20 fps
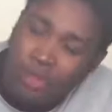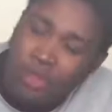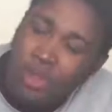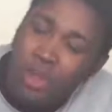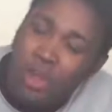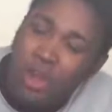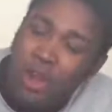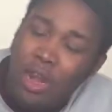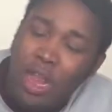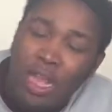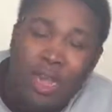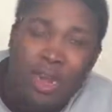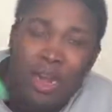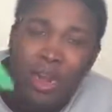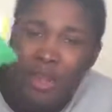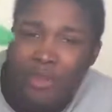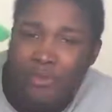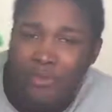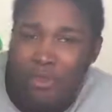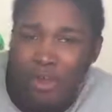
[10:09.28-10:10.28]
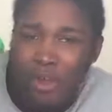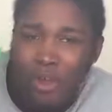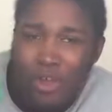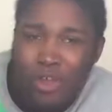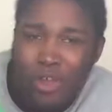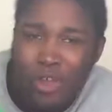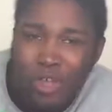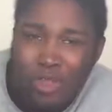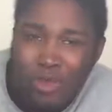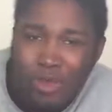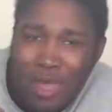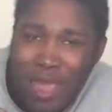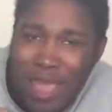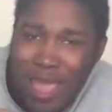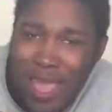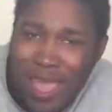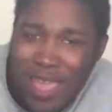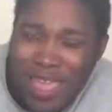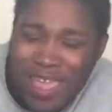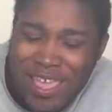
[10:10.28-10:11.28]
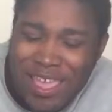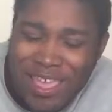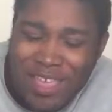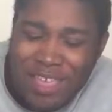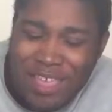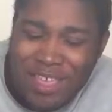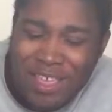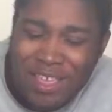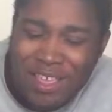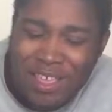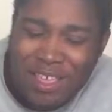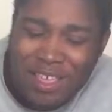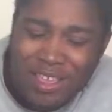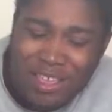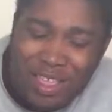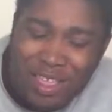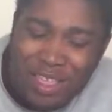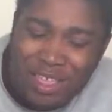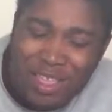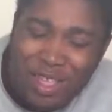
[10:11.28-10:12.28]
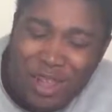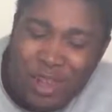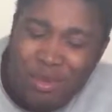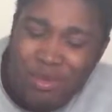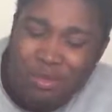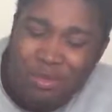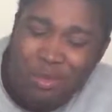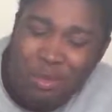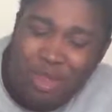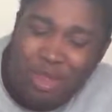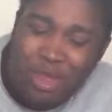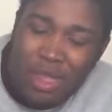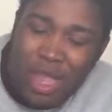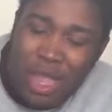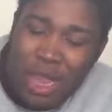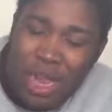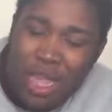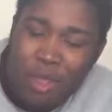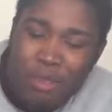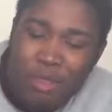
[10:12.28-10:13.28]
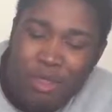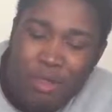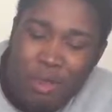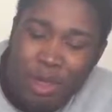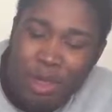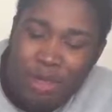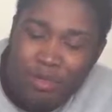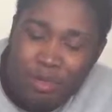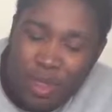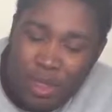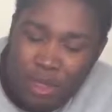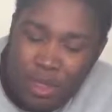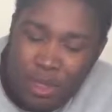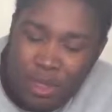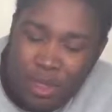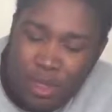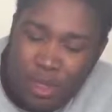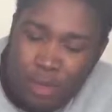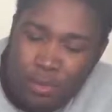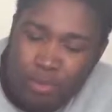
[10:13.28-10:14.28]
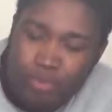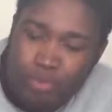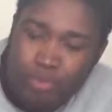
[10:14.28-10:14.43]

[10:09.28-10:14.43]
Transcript: Got like a free toy as well. Hey, that's dope. I like me some Ghostbusters.